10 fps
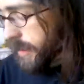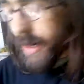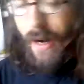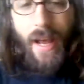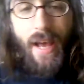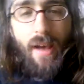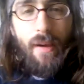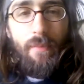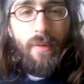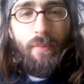there I
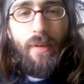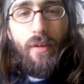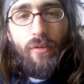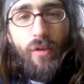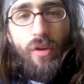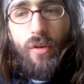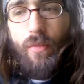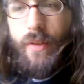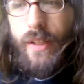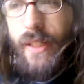am, I'm in a
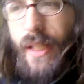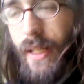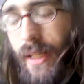room that's